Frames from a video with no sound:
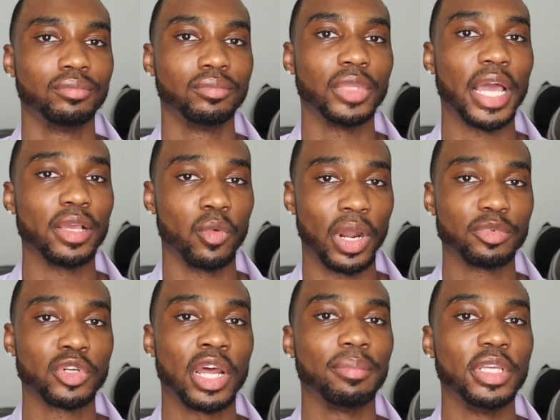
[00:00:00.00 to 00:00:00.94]
like when I'm
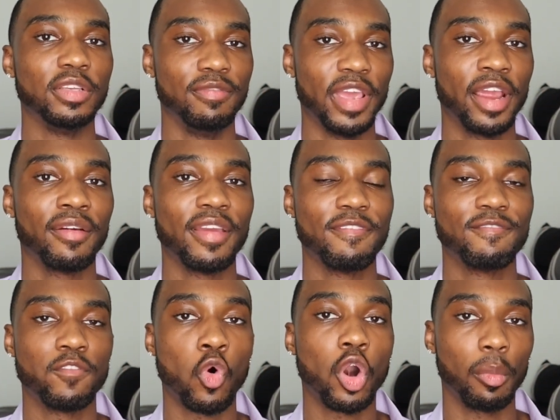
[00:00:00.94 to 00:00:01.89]
trying to be very
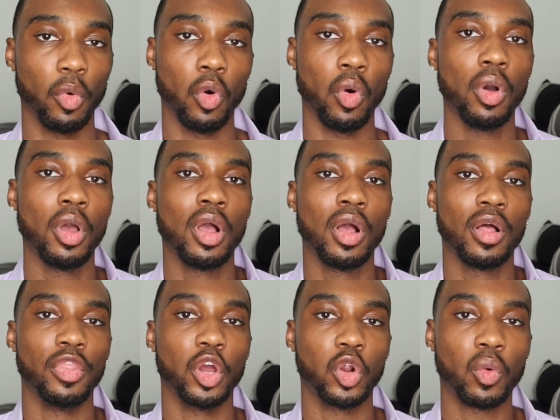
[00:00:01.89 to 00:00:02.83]
formal.
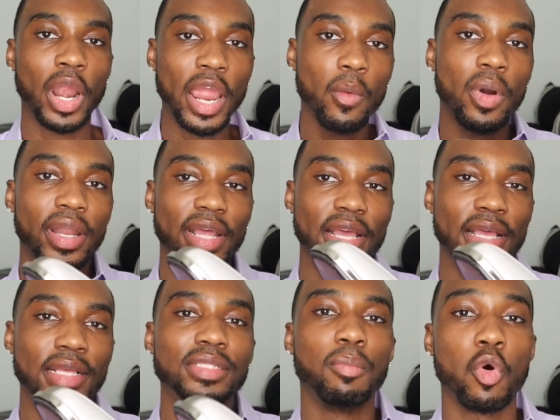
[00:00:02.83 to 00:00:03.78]
The gray one
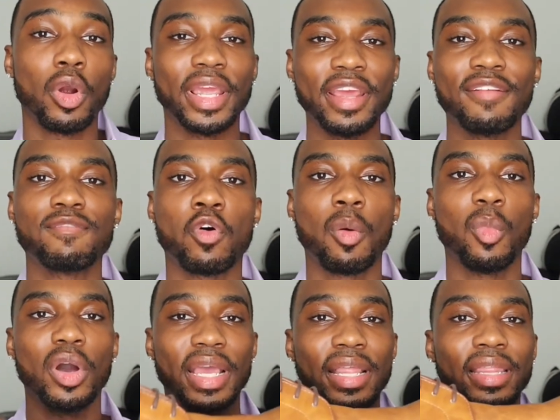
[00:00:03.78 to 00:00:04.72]
is more
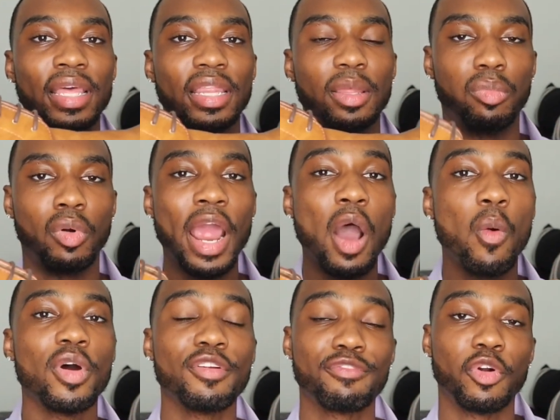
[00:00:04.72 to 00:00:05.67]
informal, and then the brown
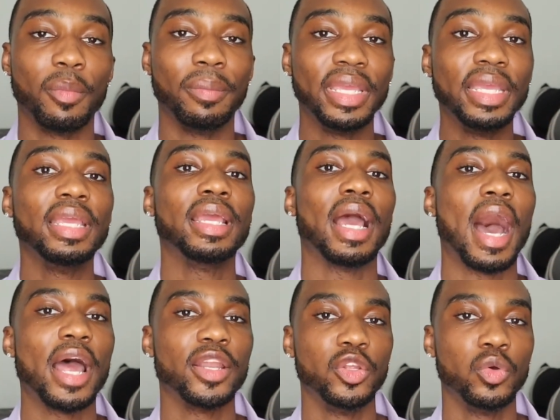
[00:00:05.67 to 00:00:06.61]
one for me,
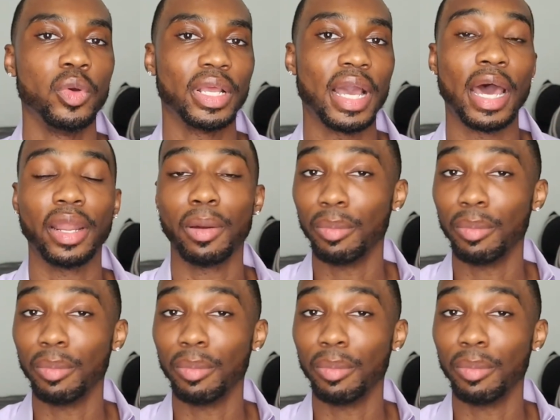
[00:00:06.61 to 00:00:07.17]
I do it kind of